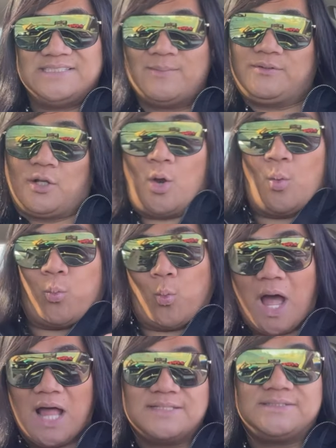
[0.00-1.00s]
It's about the
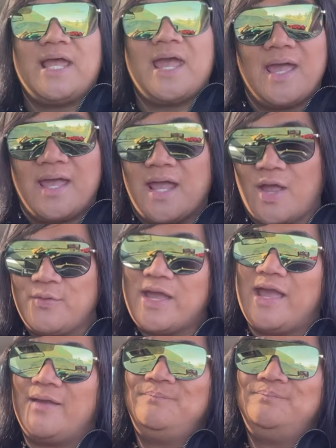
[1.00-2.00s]
quality.
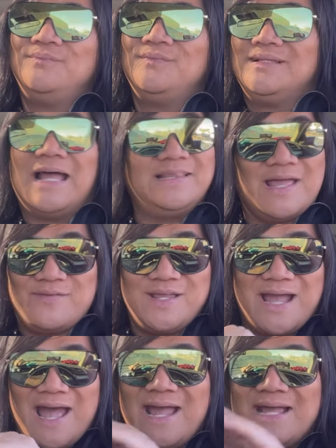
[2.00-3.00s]
Okay. I love you
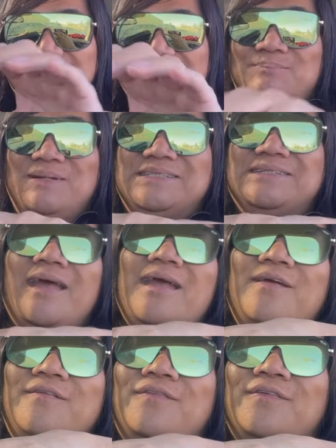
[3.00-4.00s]
guys. Be
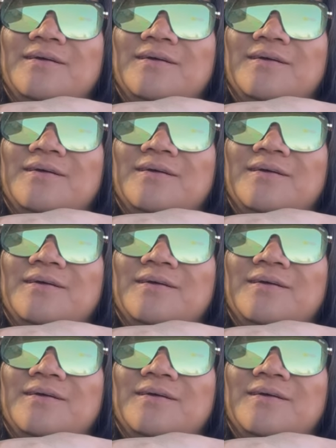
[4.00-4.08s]
safe.